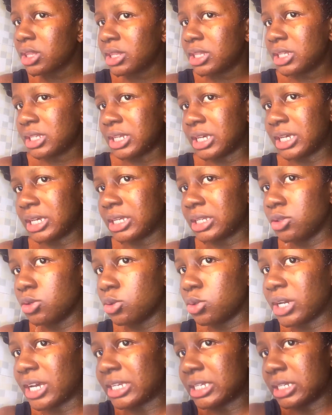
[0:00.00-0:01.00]
thing I
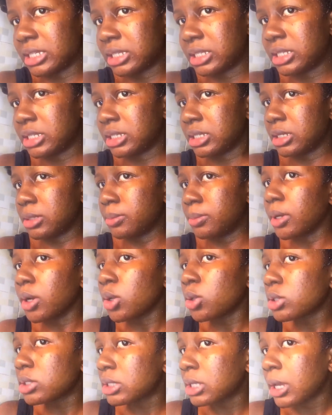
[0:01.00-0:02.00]
know I can say
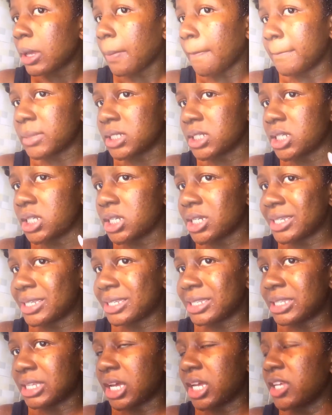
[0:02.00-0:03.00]
about my hair
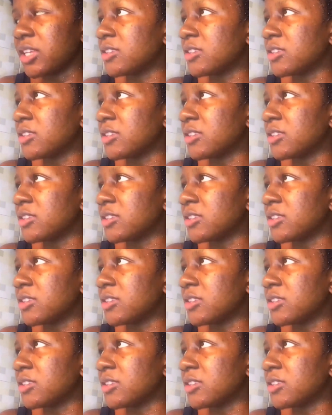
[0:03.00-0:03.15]
is that